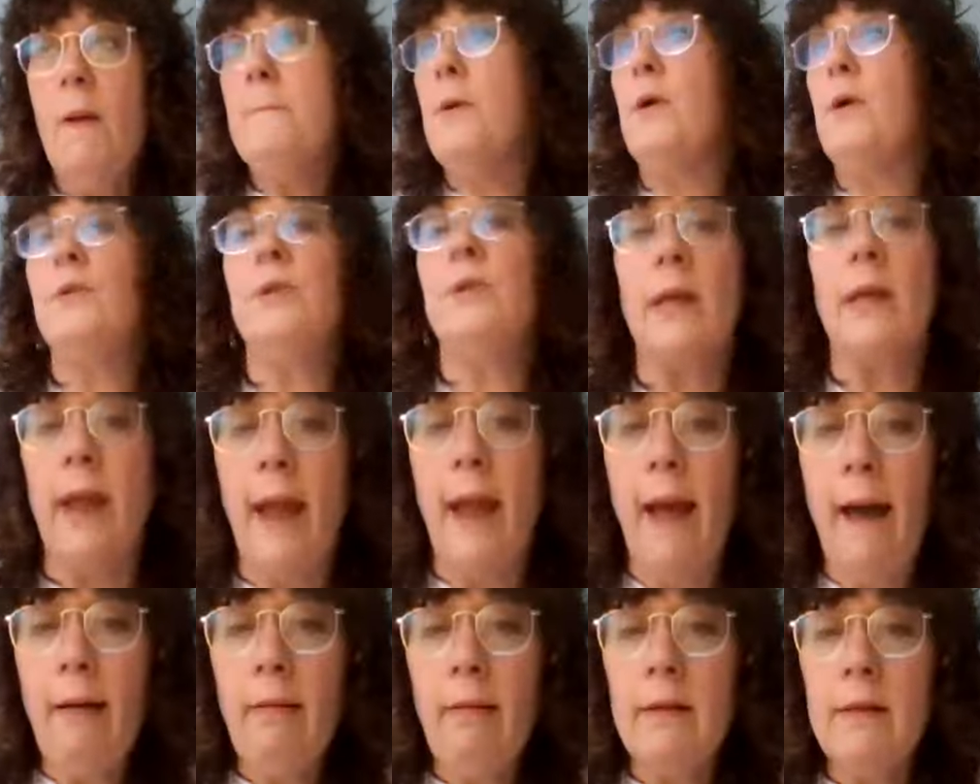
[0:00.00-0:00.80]
Bertha
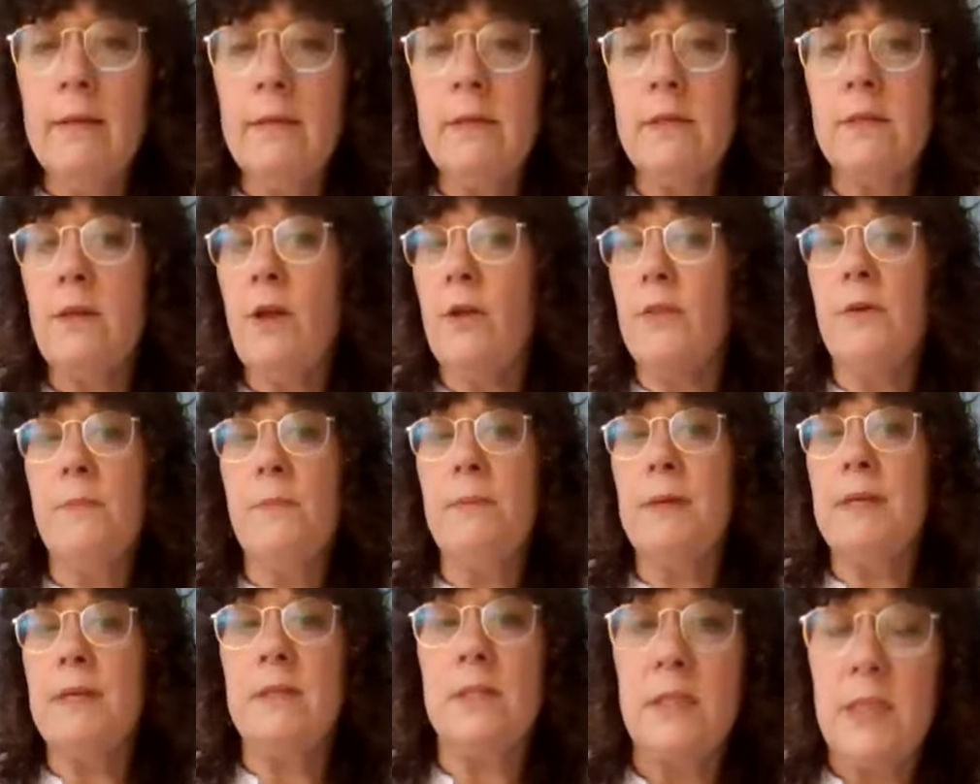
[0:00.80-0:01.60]
Galland, another
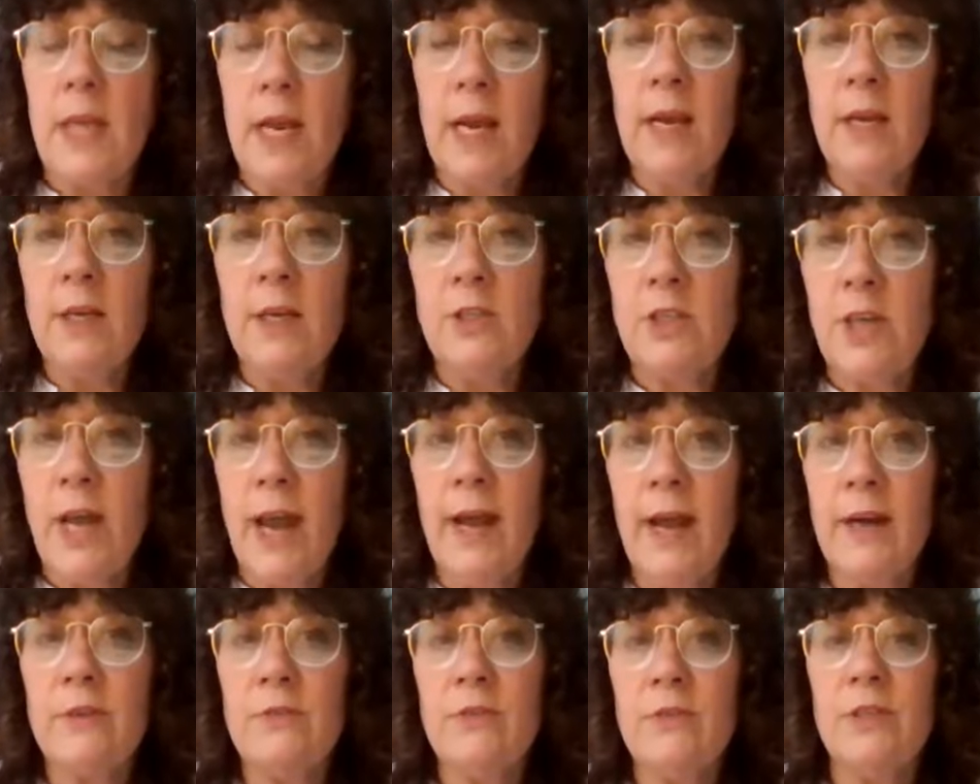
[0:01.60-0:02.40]
big stage
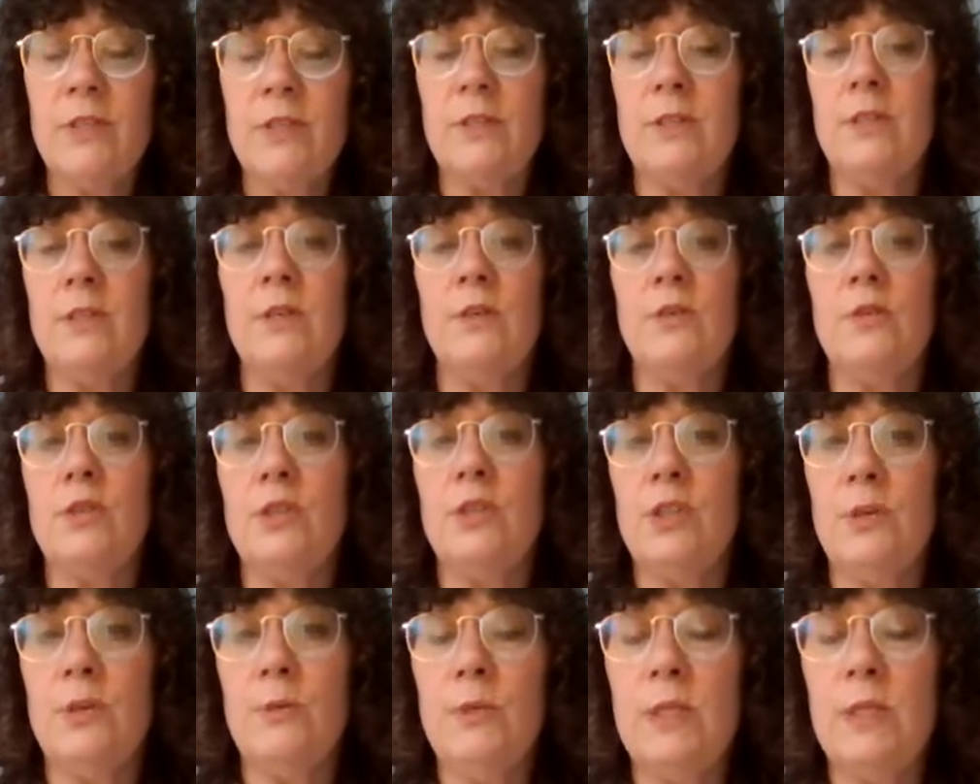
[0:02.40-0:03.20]
actress.
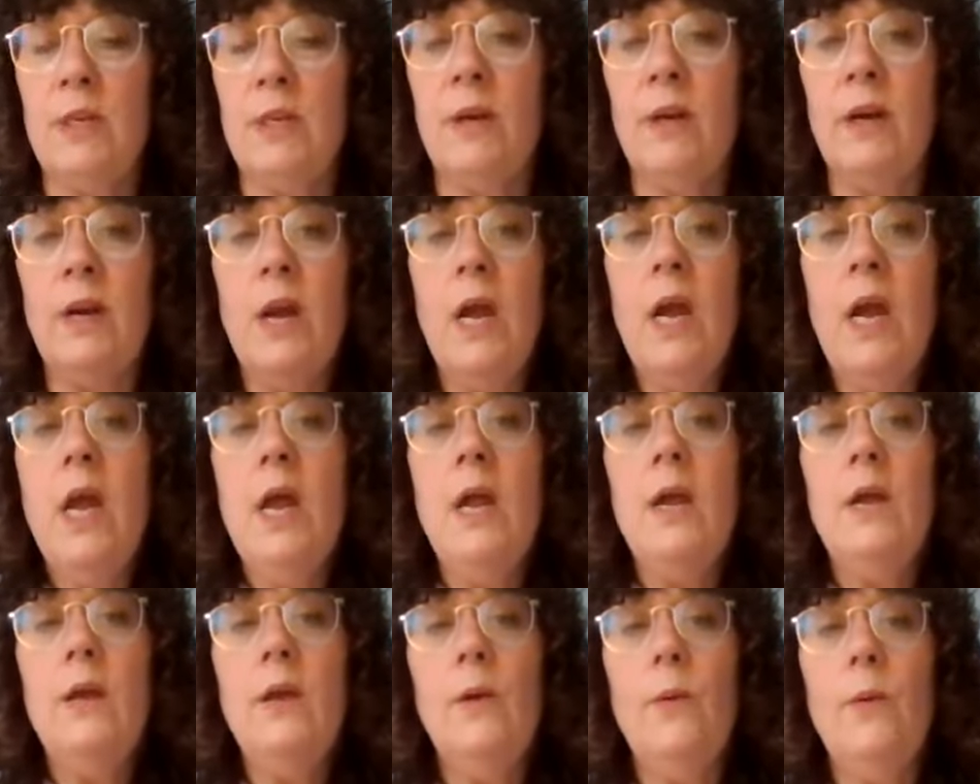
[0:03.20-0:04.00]
She was here.
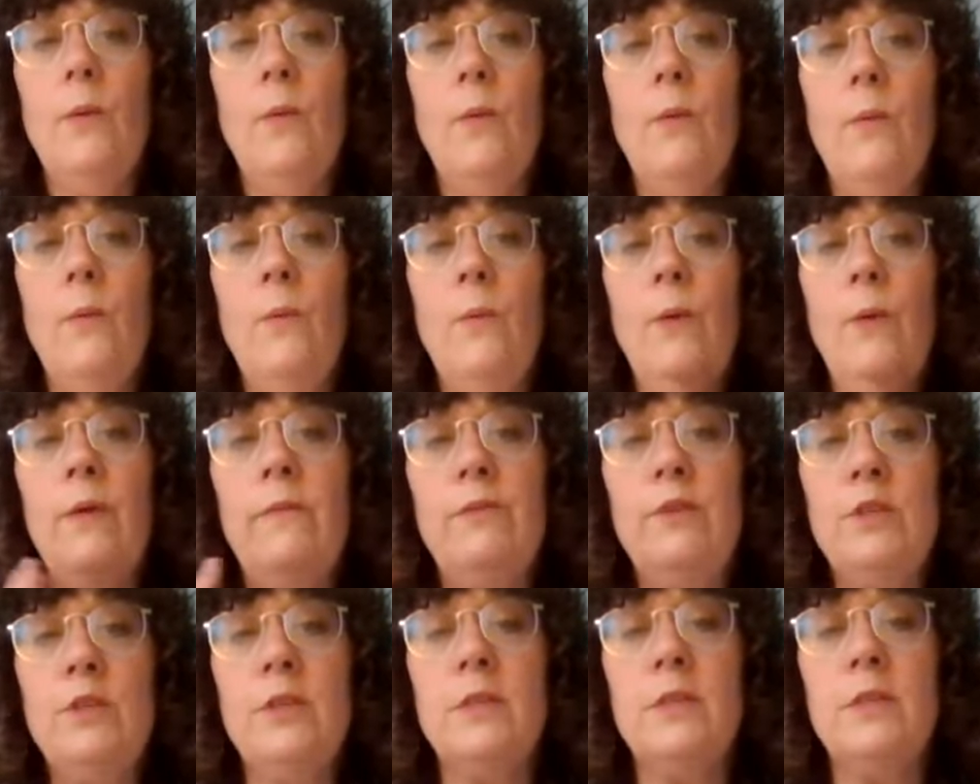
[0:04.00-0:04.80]

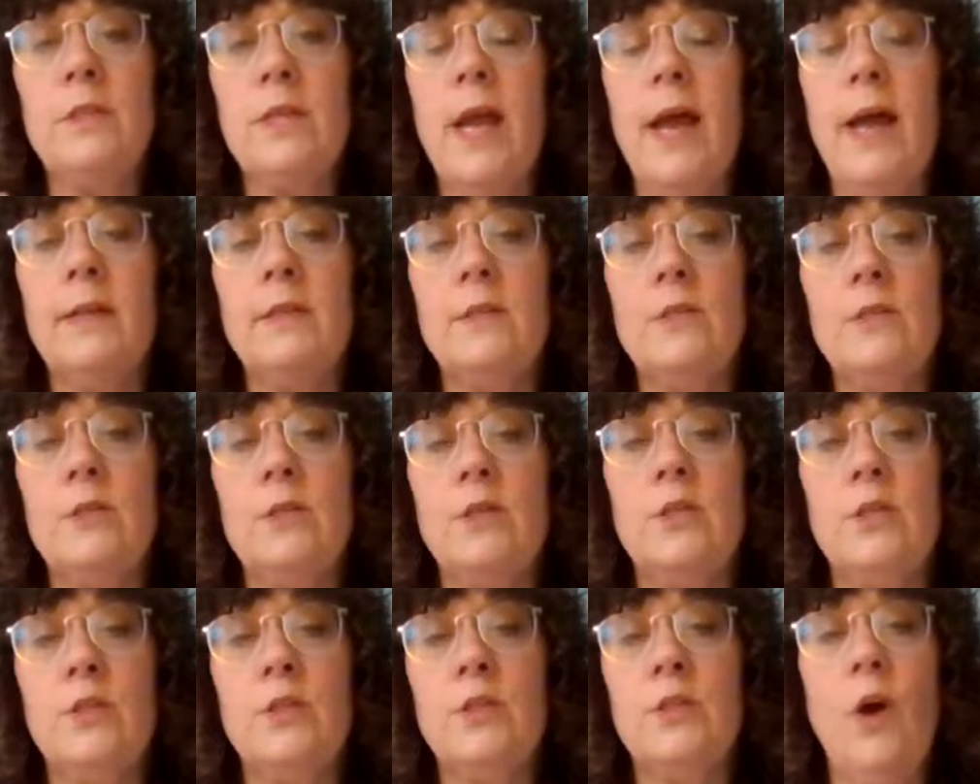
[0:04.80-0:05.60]
We've just got
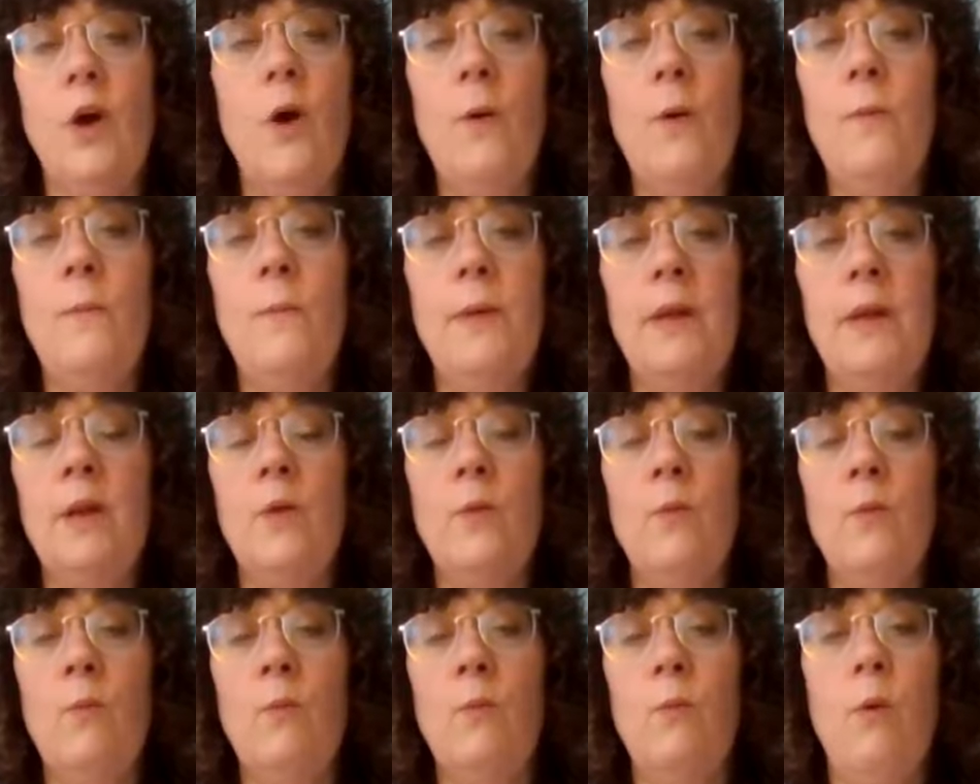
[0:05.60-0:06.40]
so
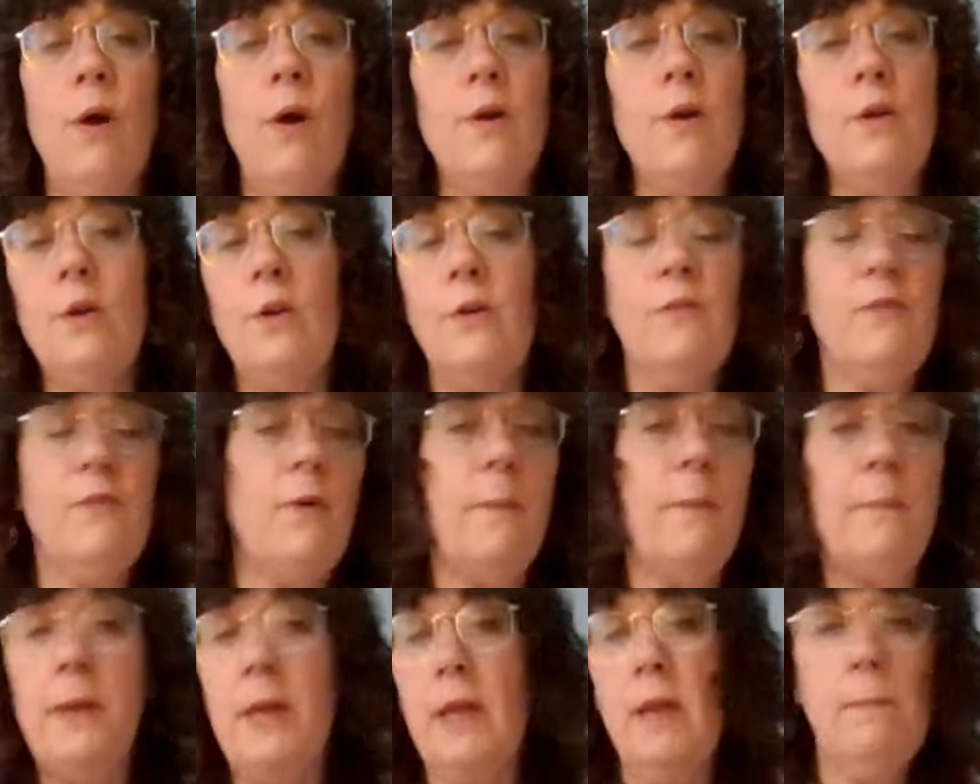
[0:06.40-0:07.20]
many
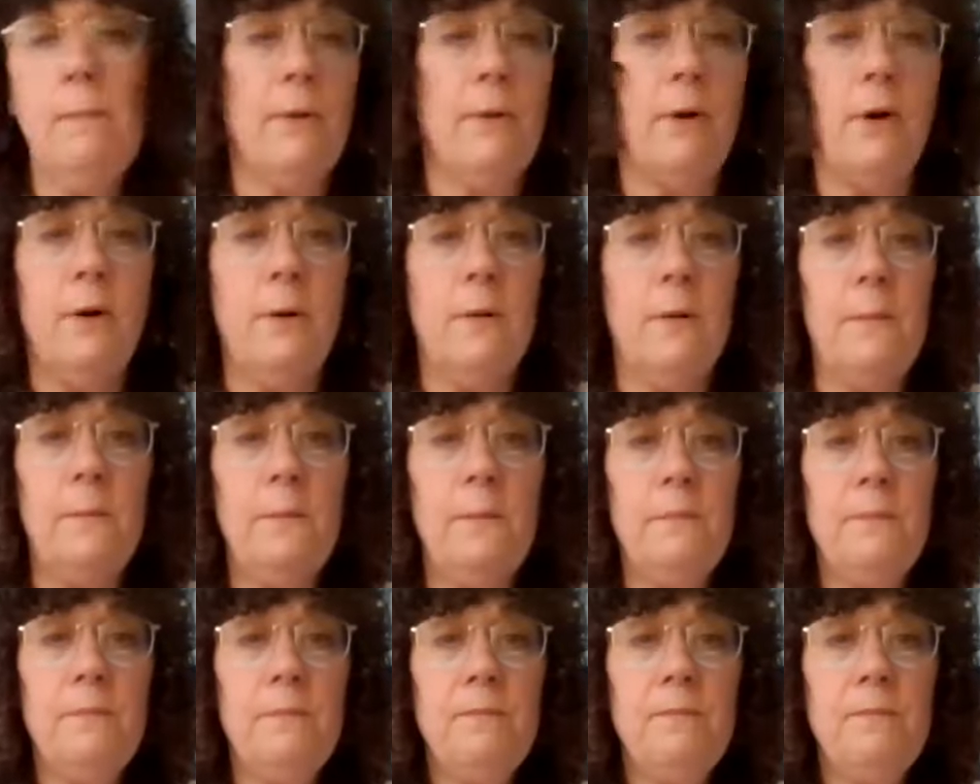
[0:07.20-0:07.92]
wonderful people